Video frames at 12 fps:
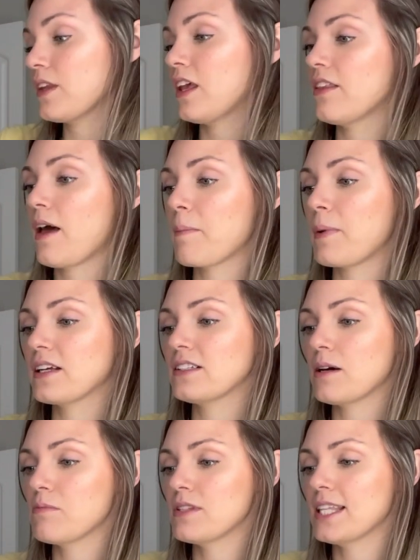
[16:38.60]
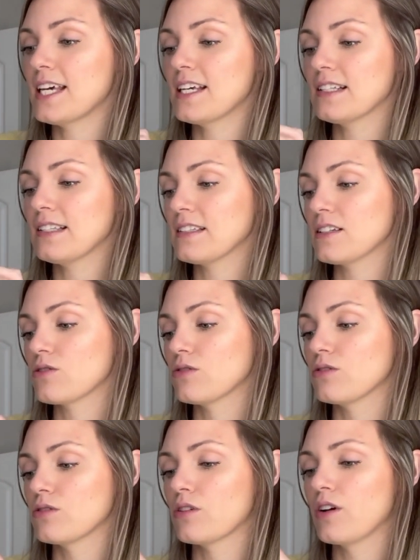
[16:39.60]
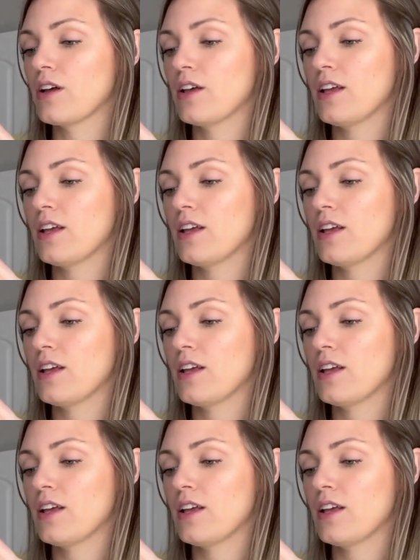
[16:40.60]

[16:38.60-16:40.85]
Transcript: And I picked up this little